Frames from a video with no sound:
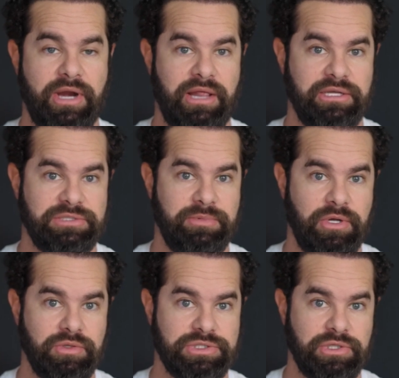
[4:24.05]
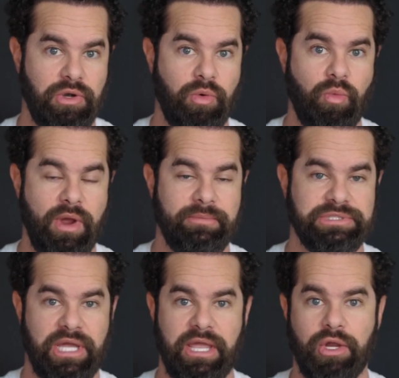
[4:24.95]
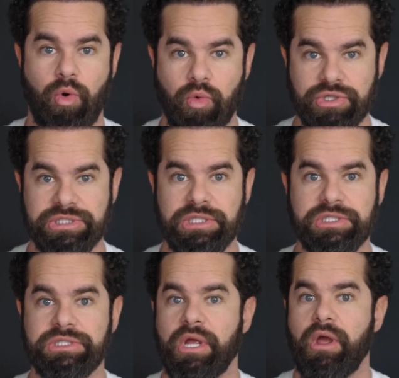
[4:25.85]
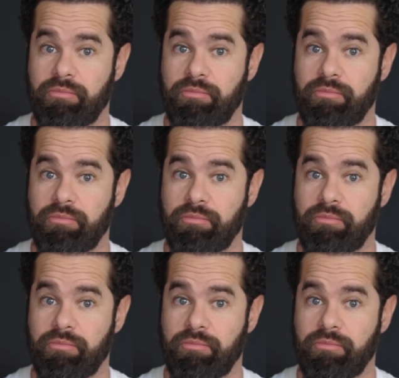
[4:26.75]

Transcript: Alex Spinoso website courses.